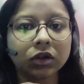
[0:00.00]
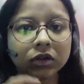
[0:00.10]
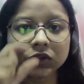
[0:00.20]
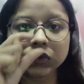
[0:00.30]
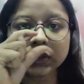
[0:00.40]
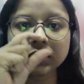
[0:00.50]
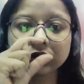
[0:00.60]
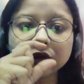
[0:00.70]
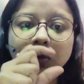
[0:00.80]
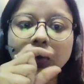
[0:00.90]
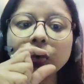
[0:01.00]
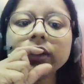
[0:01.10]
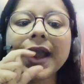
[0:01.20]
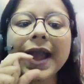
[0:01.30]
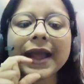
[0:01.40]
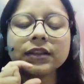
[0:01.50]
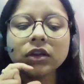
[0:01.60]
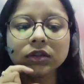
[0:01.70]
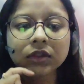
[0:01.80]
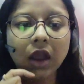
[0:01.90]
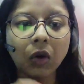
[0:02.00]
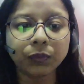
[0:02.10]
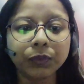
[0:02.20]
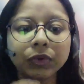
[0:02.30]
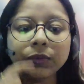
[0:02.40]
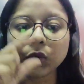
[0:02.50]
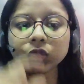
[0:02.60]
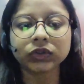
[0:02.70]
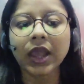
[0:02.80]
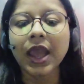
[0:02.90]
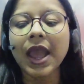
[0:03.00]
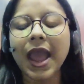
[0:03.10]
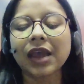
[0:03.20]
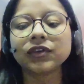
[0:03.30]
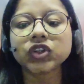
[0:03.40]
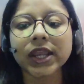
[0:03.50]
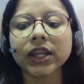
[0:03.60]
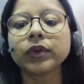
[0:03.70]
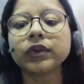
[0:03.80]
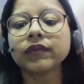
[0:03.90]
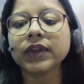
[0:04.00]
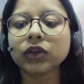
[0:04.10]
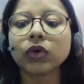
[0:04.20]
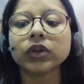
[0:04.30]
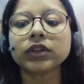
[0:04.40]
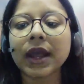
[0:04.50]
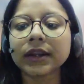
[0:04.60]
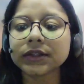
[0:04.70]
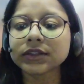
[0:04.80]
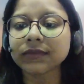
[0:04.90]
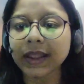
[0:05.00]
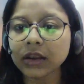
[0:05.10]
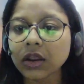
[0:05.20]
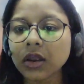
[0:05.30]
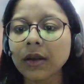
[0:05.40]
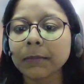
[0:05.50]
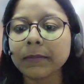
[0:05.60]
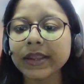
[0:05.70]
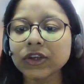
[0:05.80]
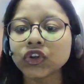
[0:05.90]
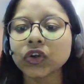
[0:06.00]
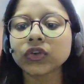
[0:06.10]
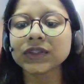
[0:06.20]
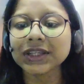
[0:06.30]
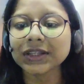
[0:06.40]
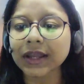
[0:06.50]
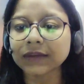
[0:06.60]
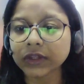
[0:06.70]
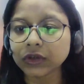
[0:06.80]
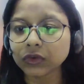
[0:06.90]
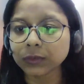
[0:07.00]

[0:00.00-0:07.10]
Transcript: So the code and the output both. I have shared one video on that as well. Make sure you see that video.